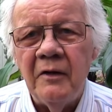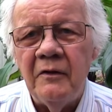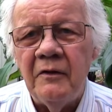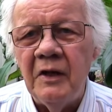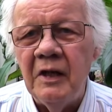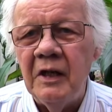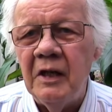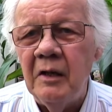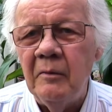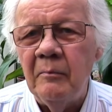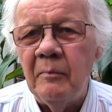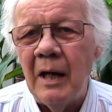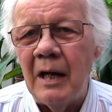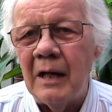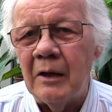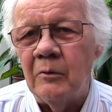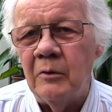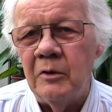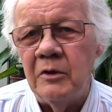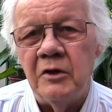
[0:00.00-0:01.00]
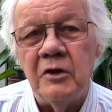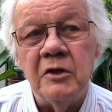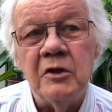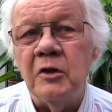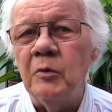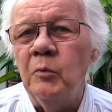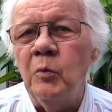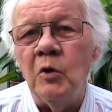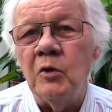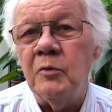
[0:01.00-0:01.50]
thinking backwards as
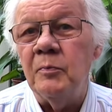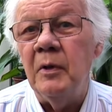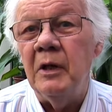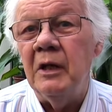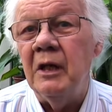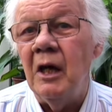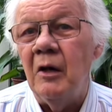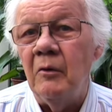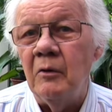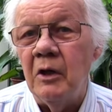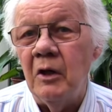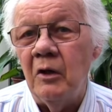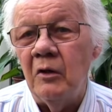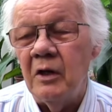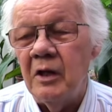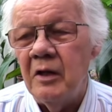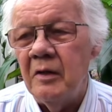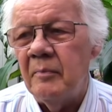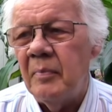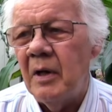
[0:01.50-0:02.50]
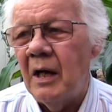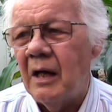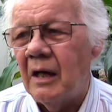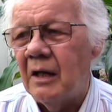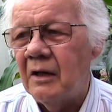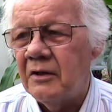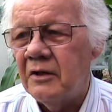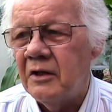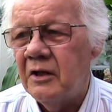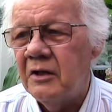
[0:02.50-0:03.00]
to what's been going on in the
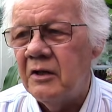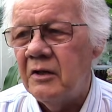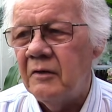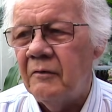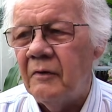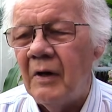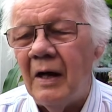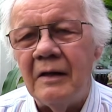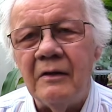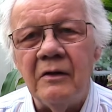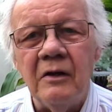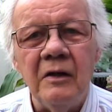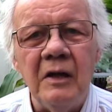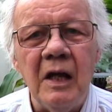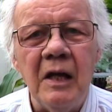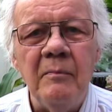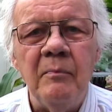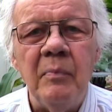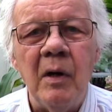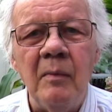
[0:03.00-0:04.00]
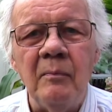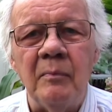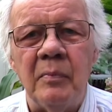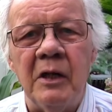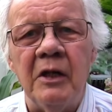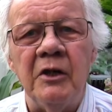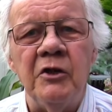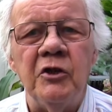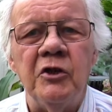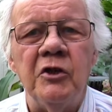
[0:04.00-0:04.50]
past is the fact that they
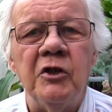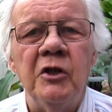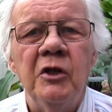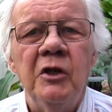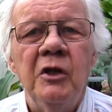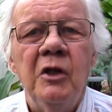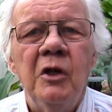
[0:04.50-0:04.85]
published